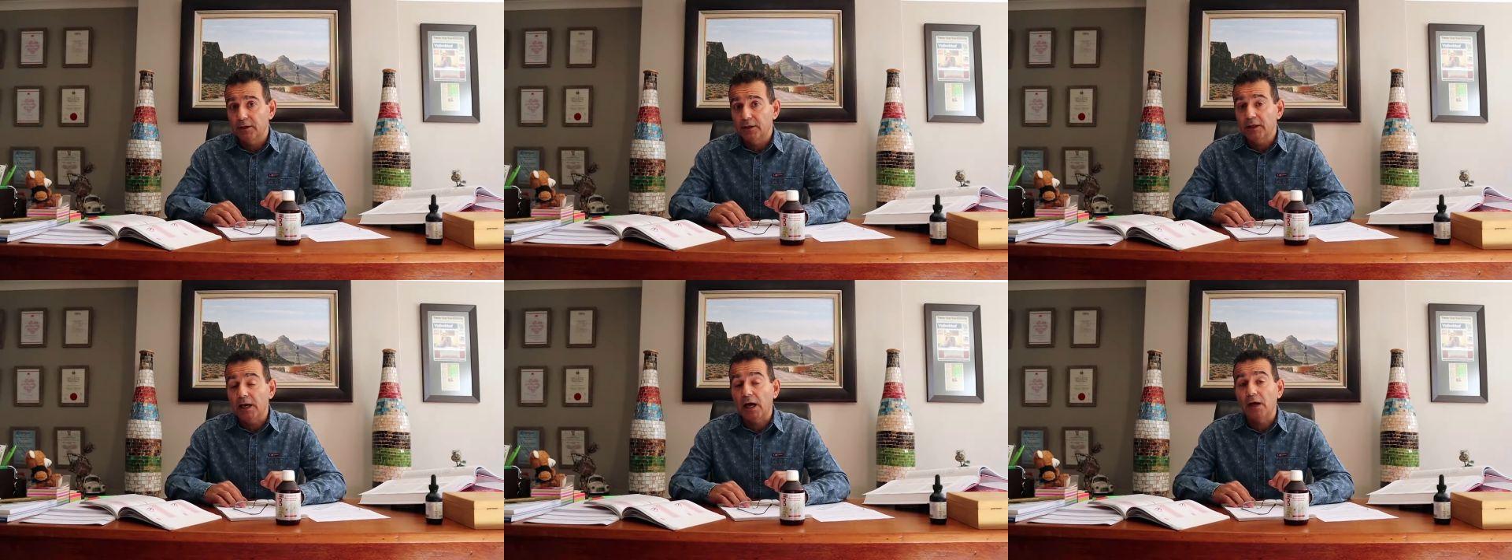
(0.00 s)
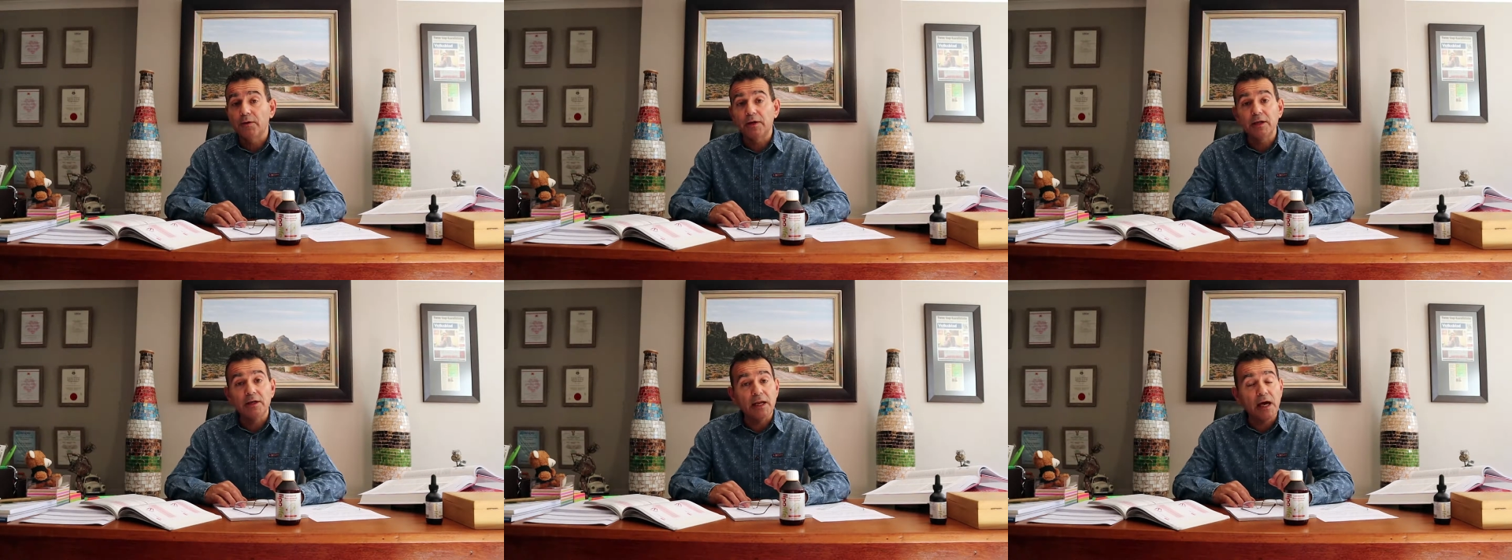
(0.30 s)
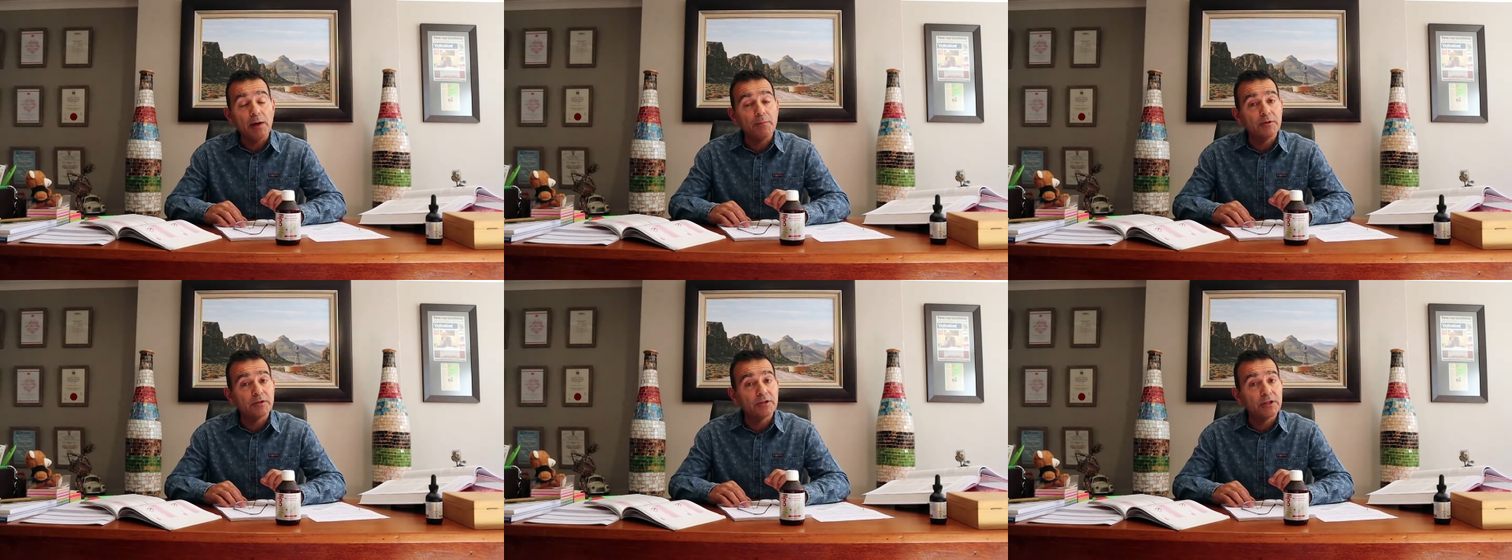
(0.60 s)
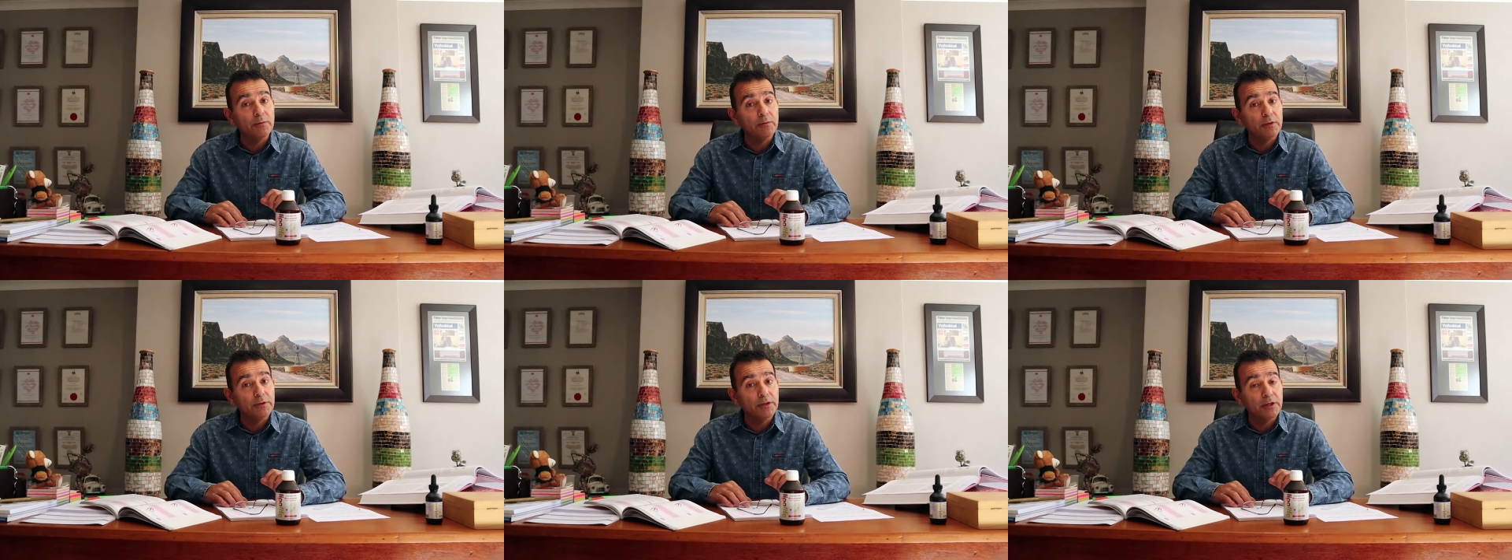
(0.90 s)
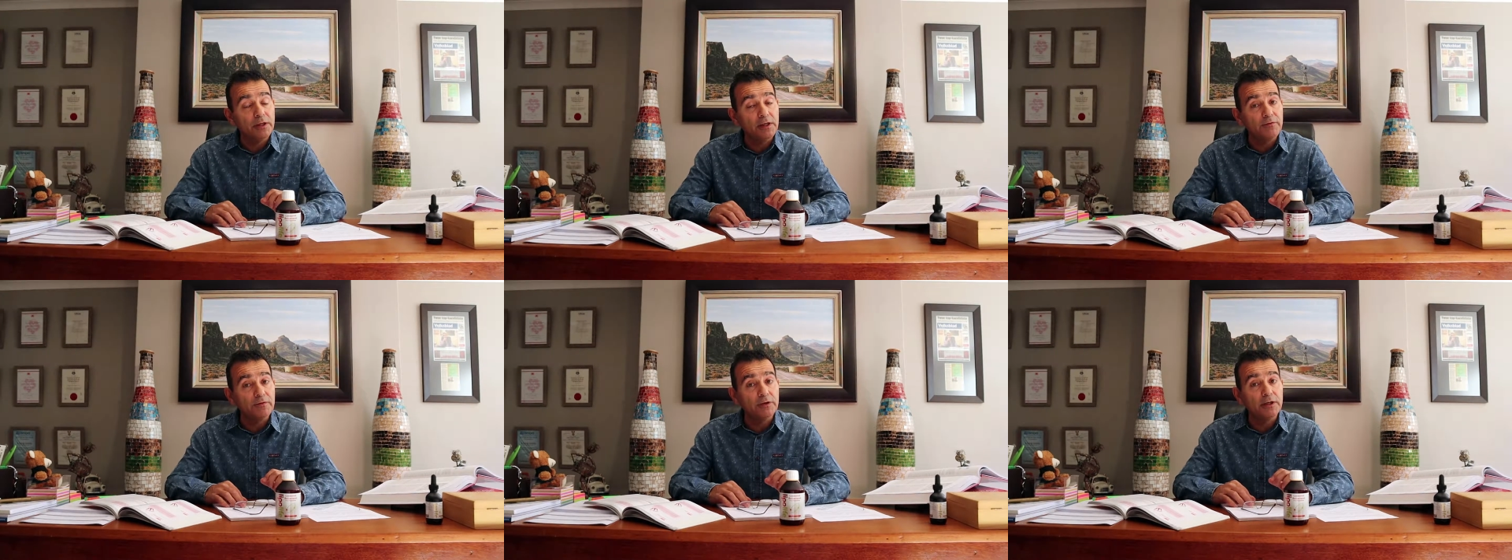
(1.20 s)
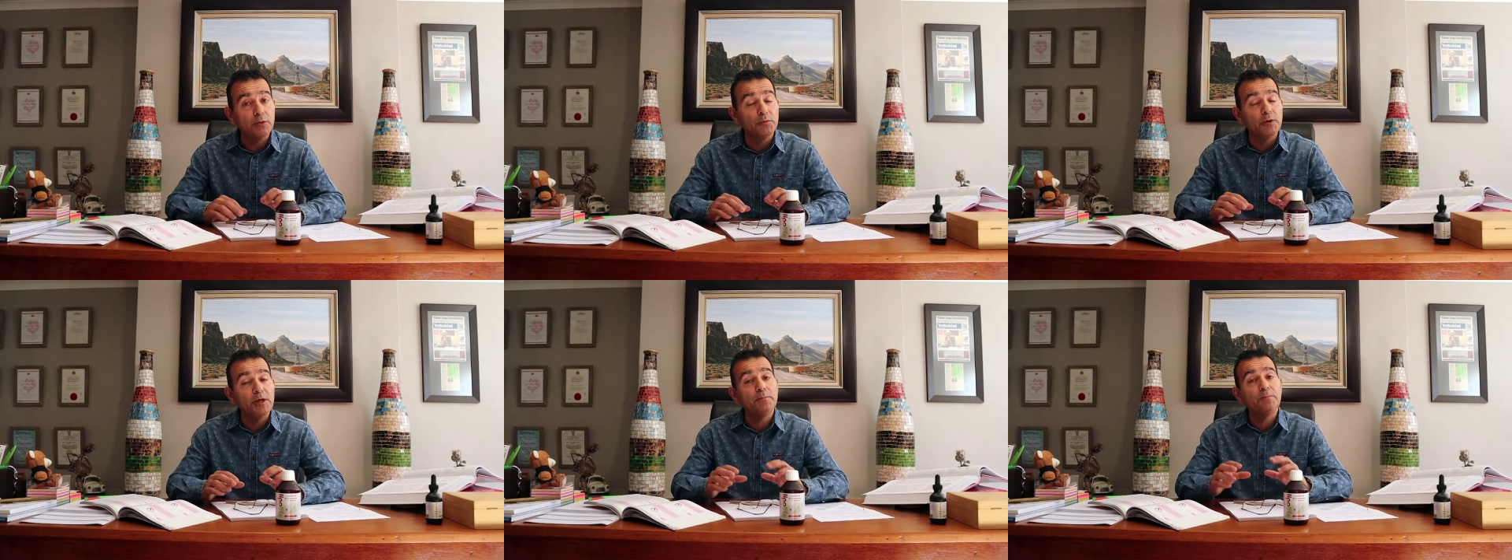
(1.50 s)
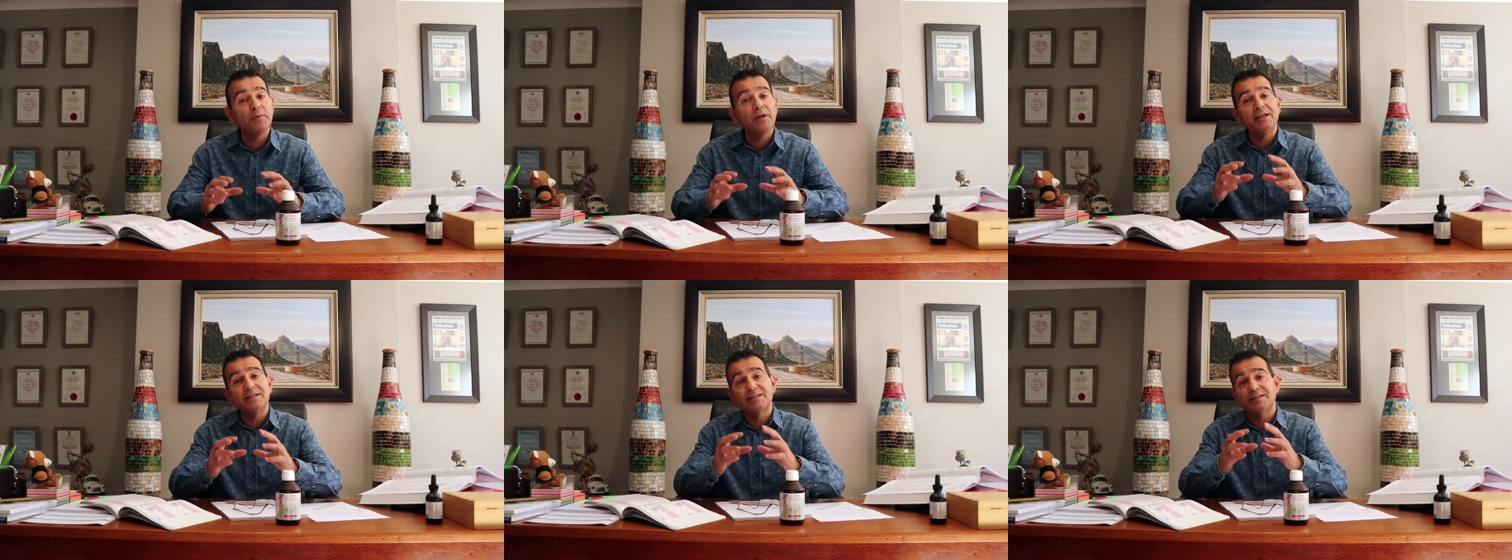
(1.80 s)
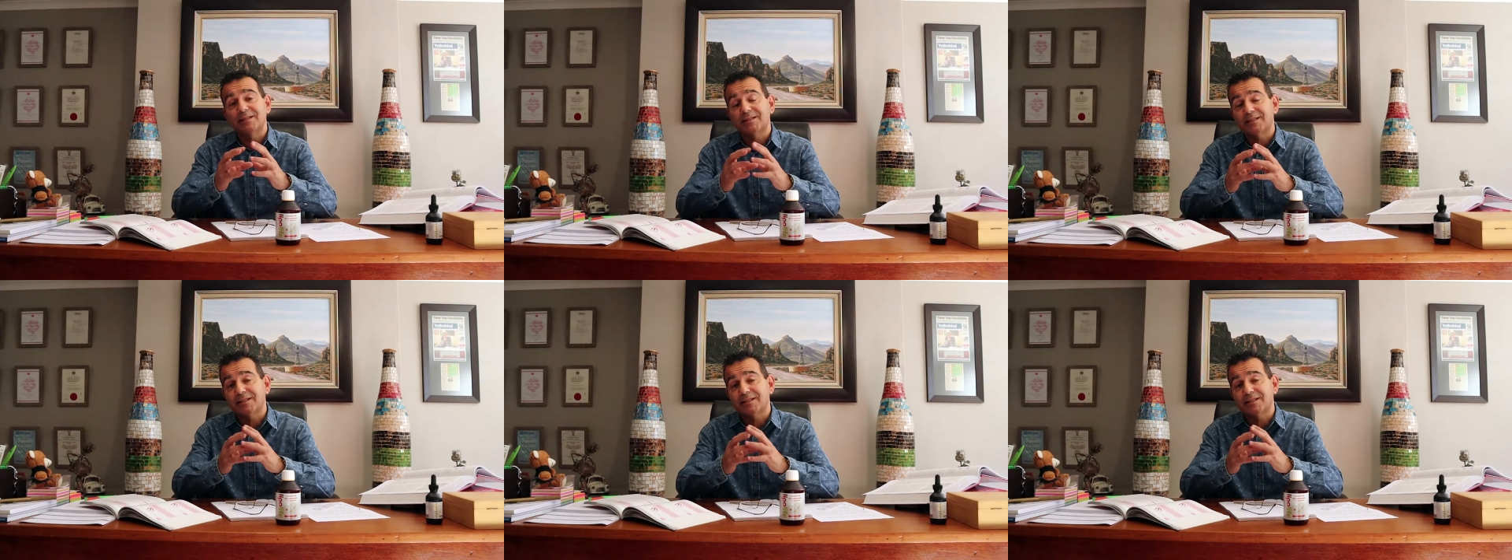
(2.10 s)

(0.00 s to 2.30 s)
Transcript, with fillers: Now, in liposomal delivery, we place the